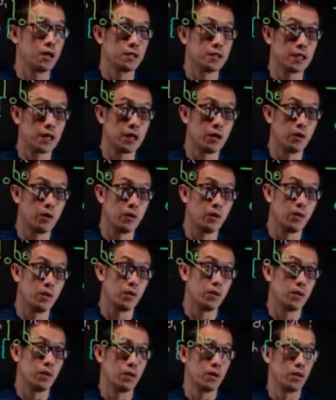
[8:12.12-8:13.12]
Now,
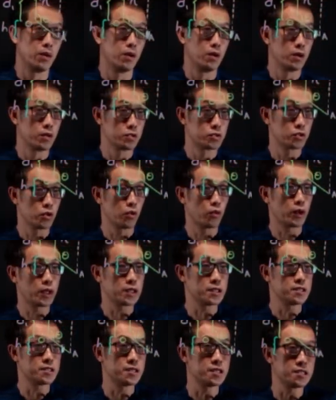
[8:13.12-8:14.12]
so what
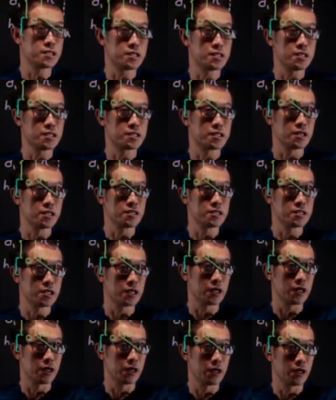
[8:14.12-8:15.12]
is this distance here?